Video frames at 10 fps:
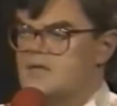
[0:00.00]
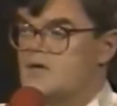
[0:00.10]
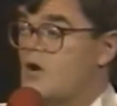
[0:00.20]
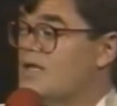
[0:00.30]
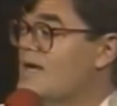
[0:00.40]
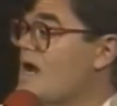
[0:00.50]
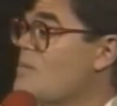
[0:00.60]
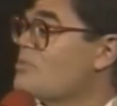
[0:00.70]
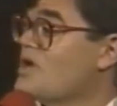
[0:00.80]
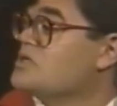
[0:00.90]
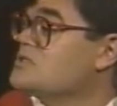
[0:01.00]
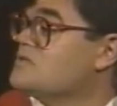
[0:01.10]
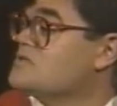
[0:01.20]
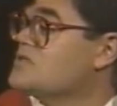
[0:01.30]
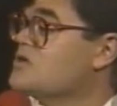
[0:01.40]
They'd all had
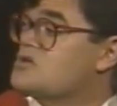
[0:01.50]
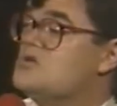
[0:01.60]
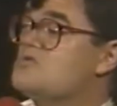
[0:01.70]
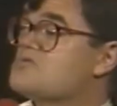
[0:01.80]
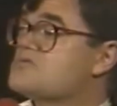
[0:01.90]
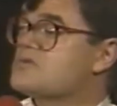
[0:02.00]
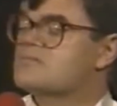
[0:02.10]
operations in their youth.